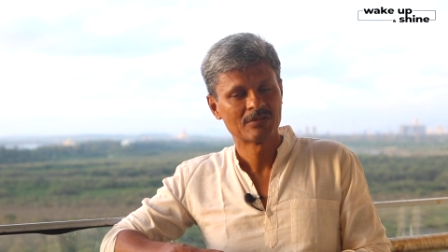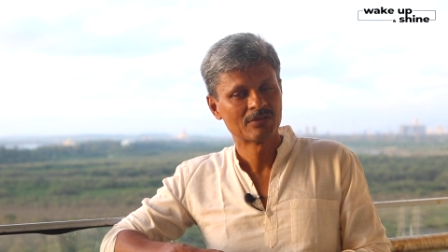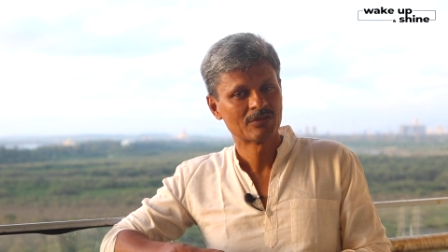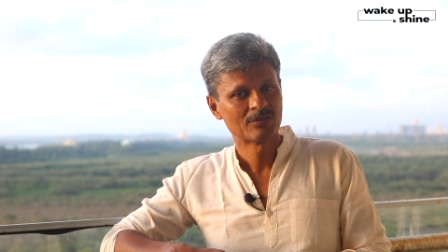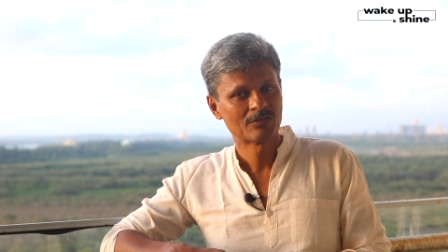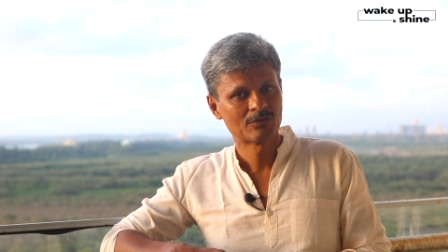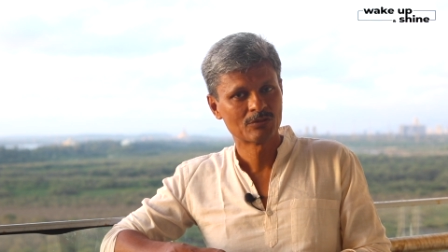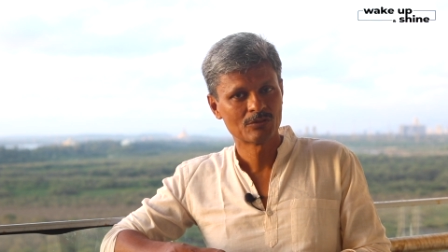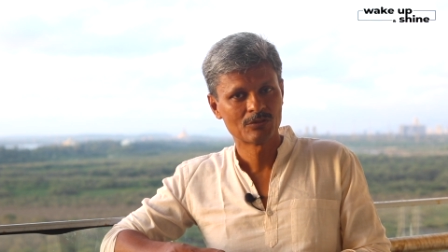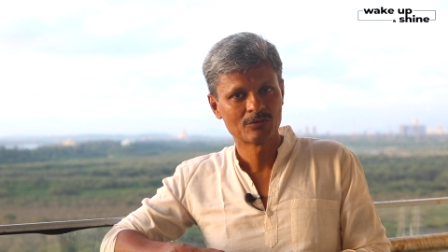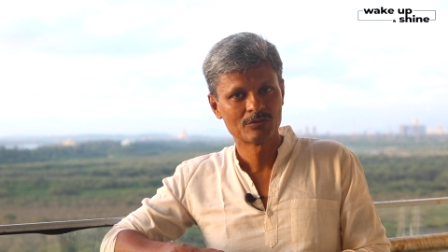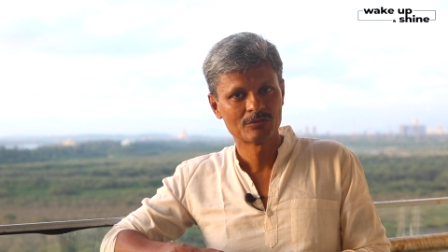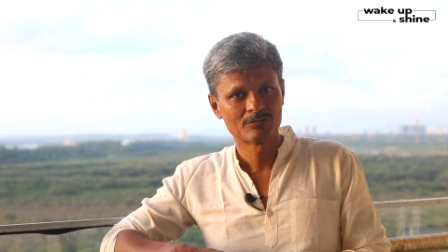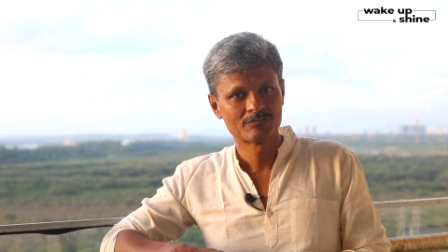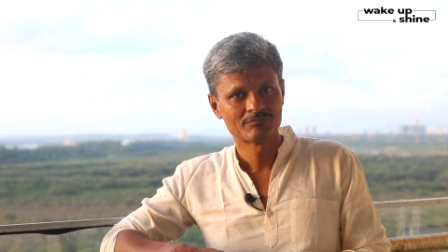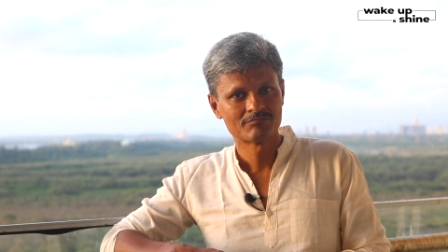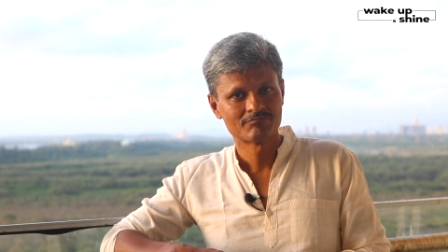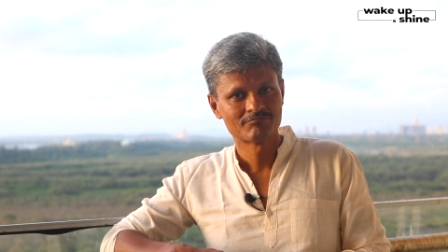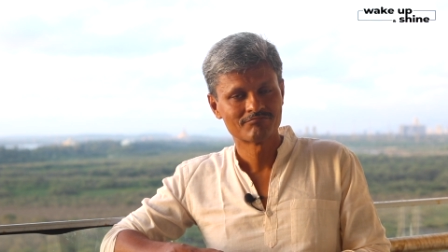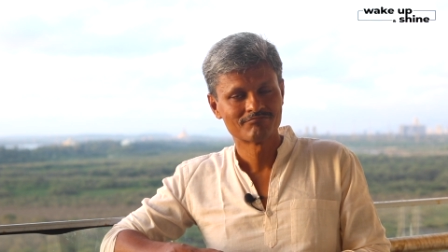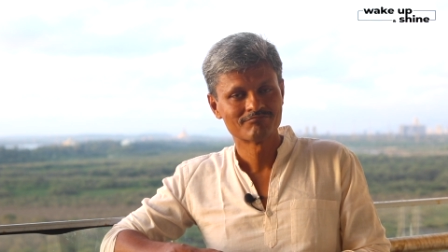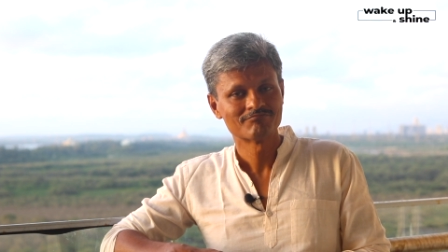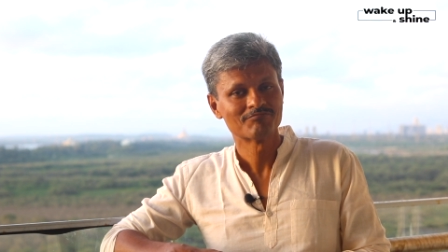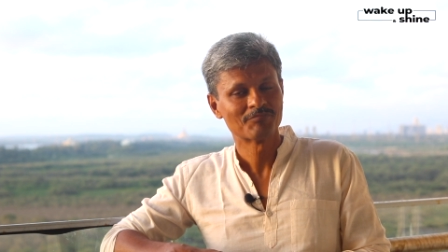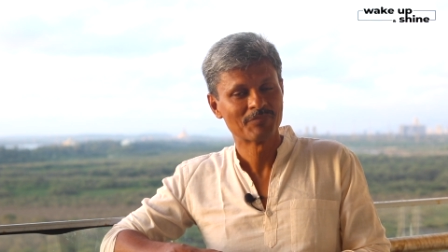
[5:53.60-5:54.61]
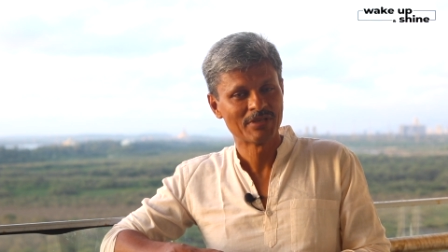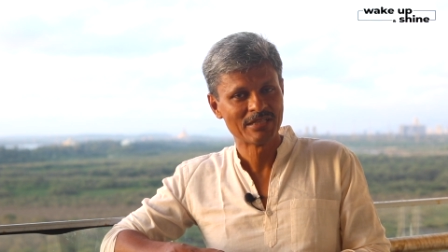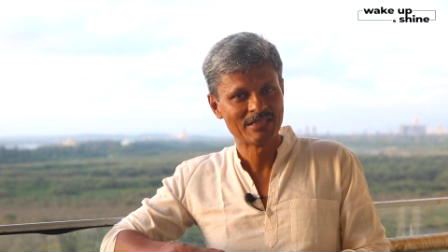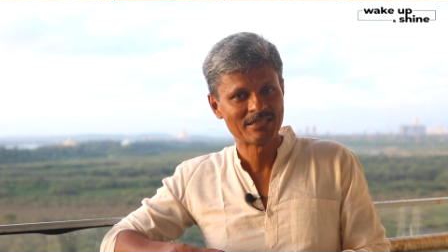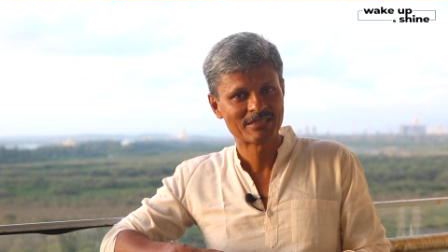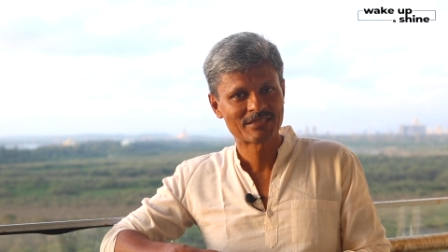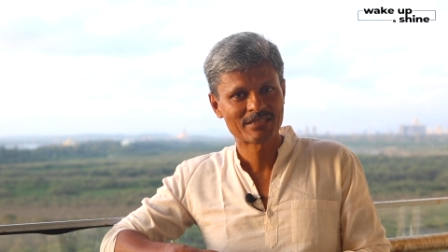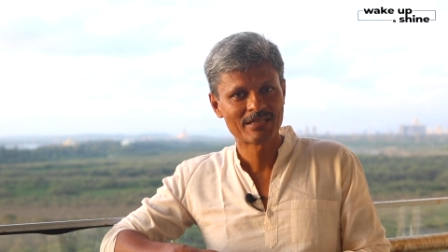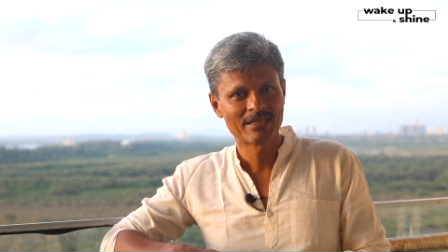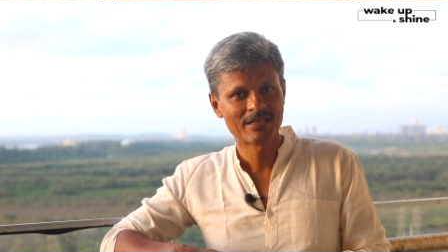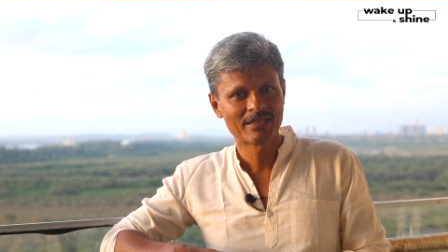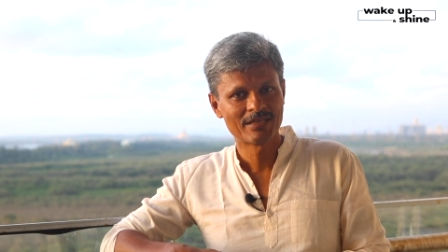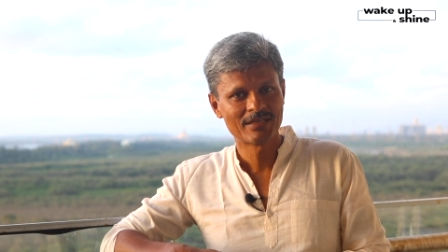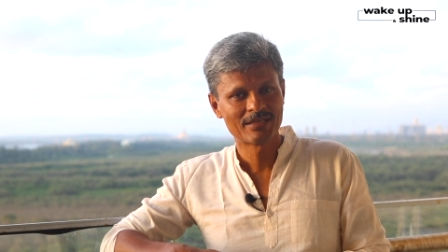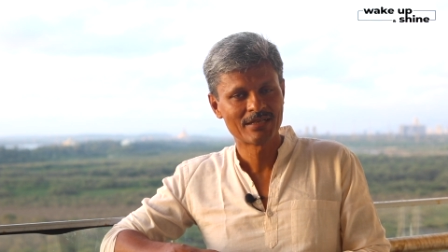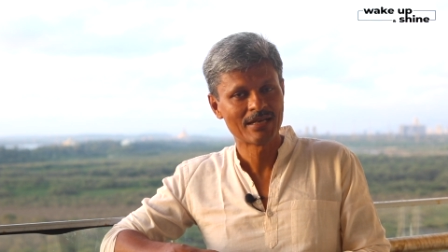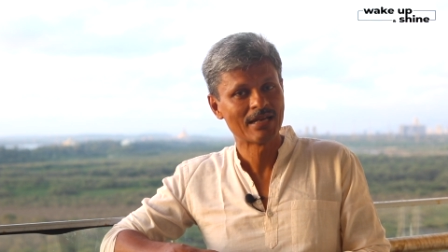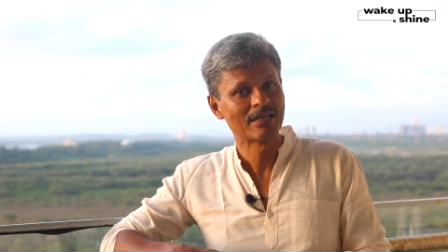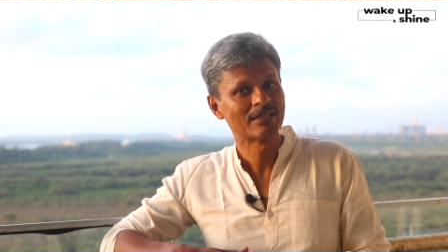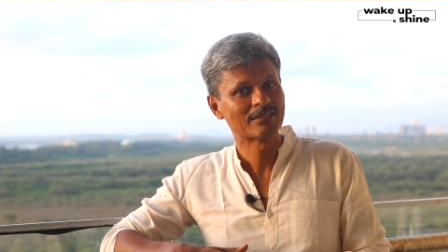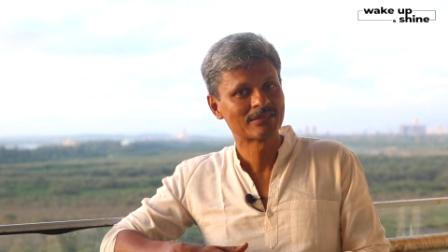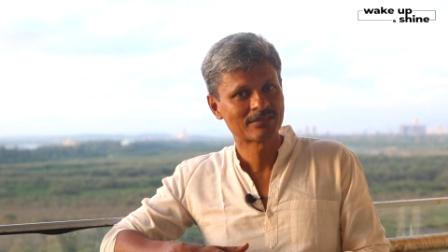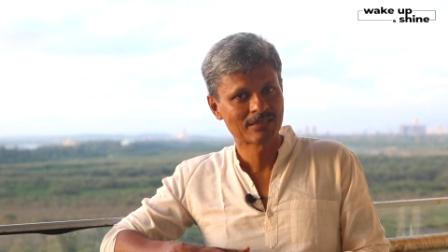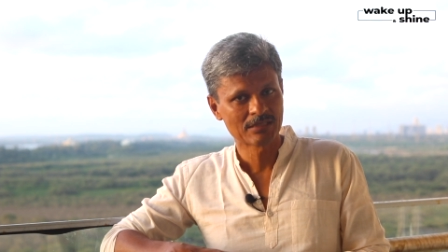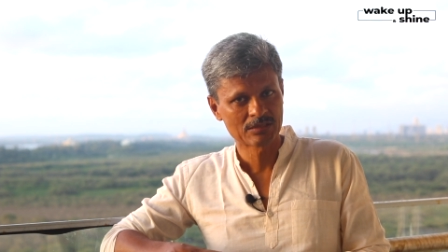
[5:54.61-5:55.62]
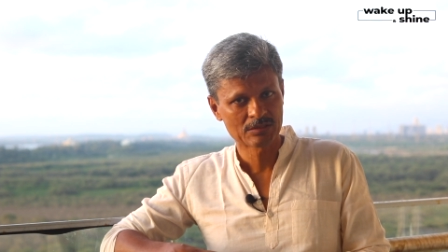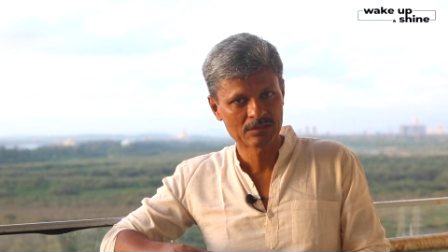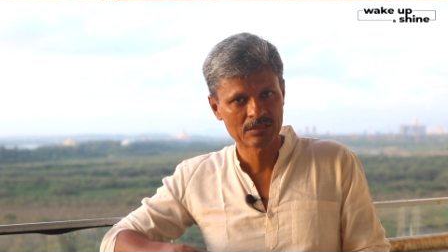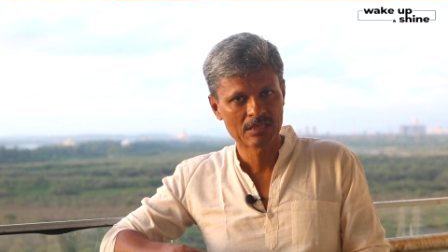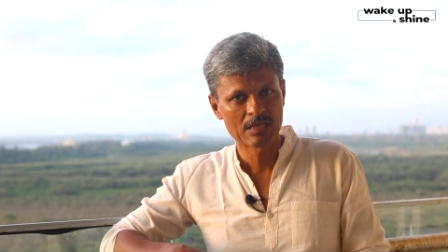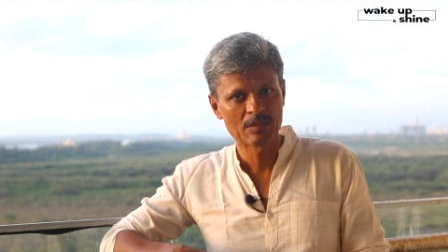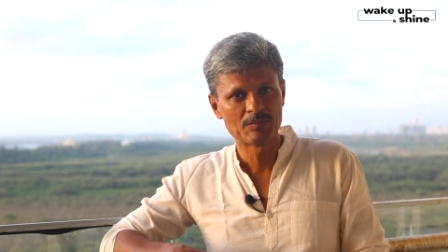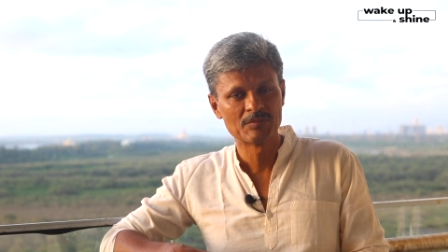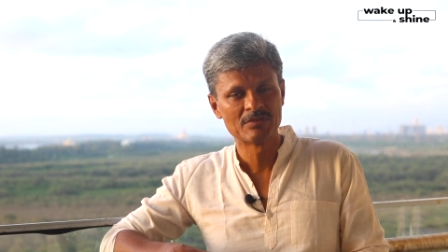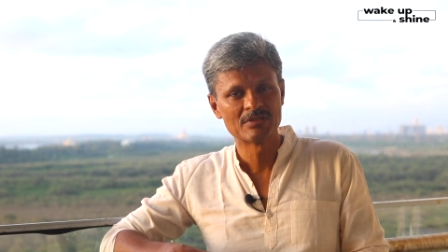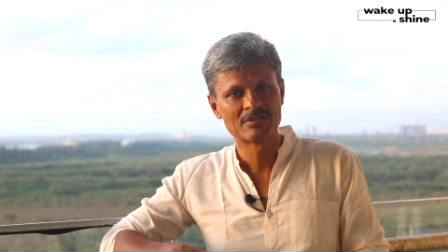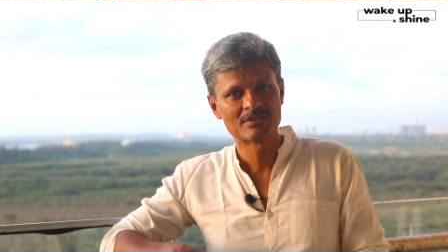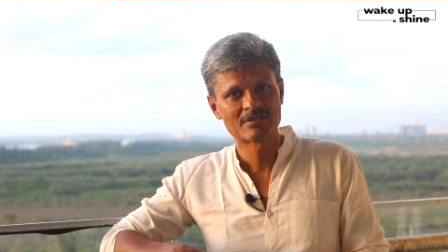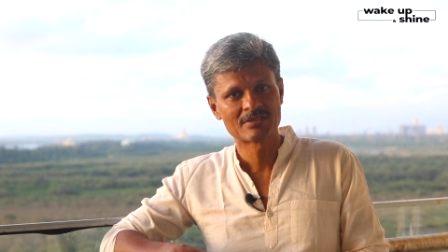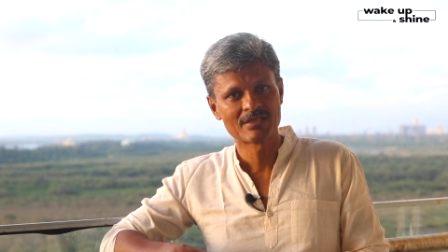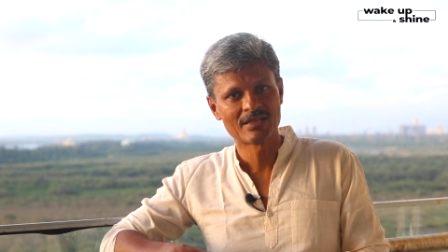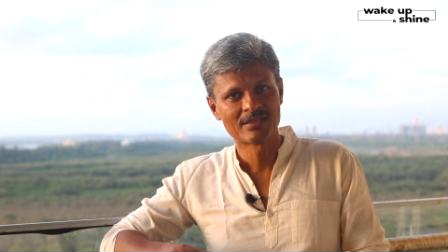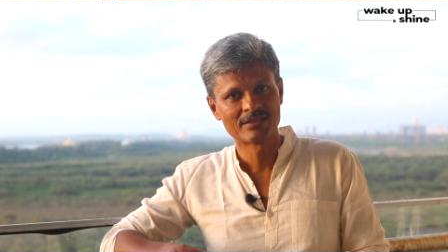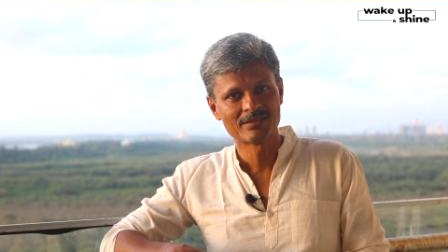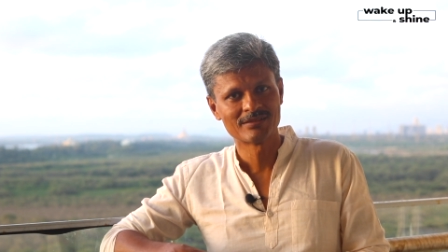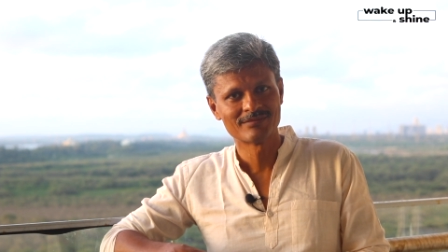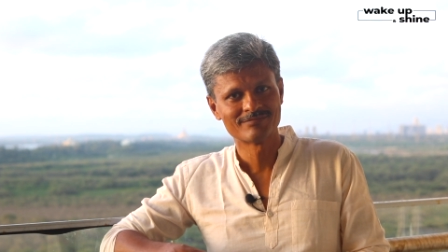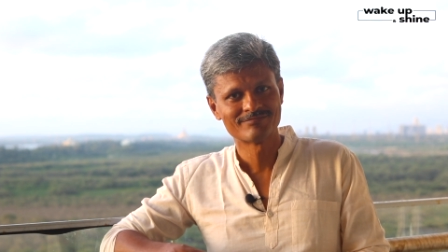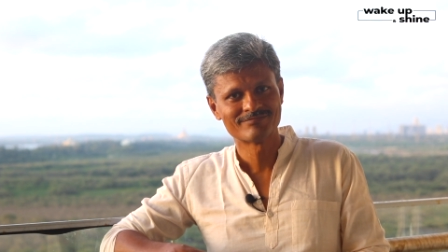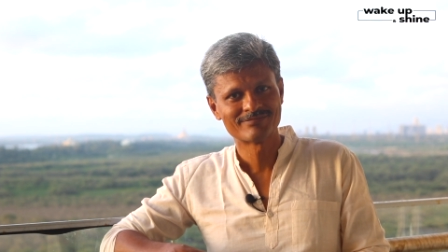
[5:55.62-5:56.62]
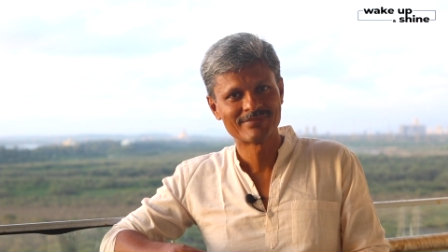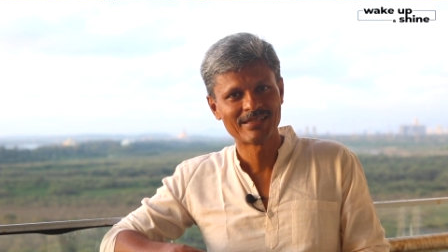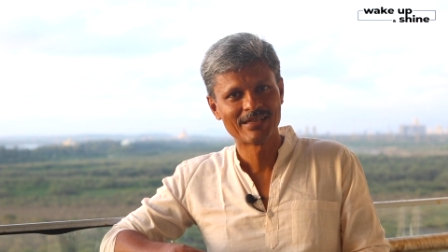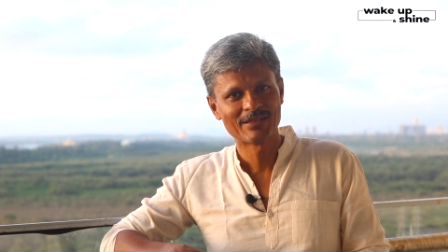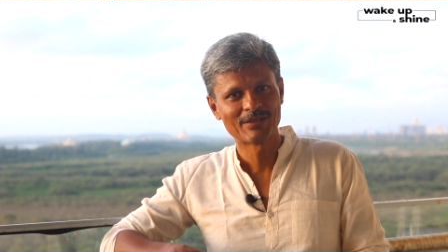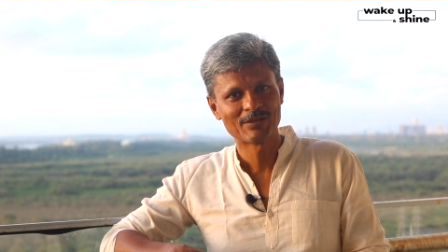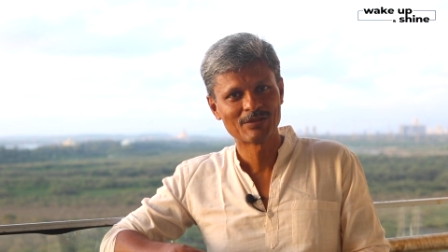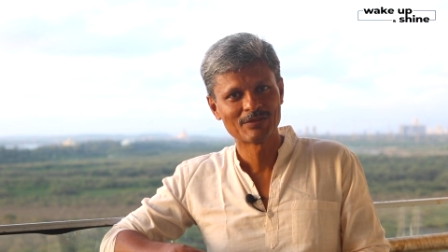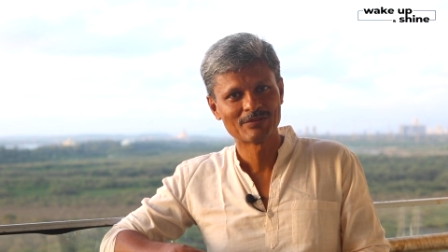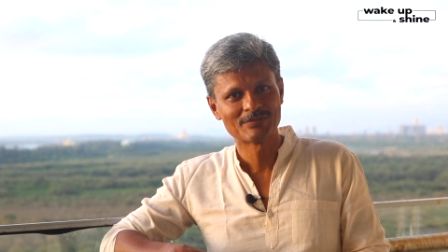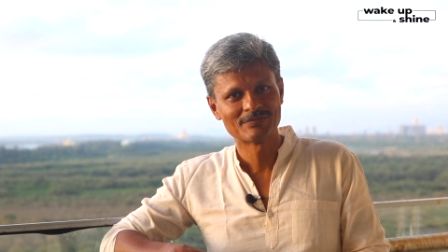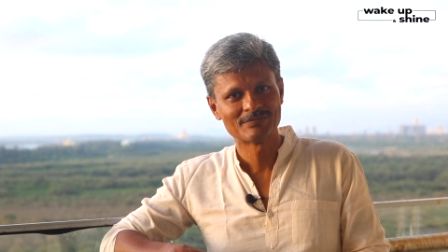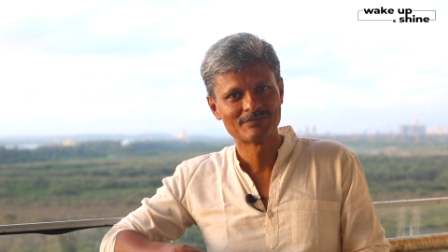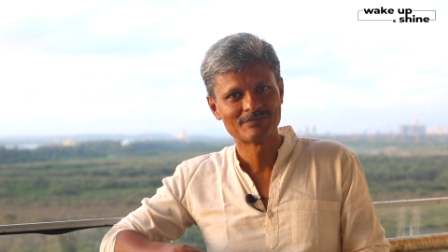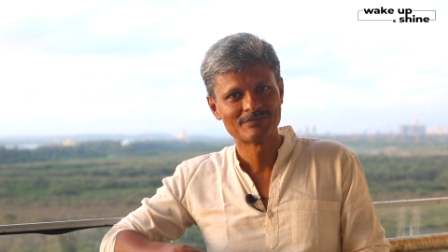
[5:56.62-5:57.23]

So please share it and subscribe this channel. Thank you.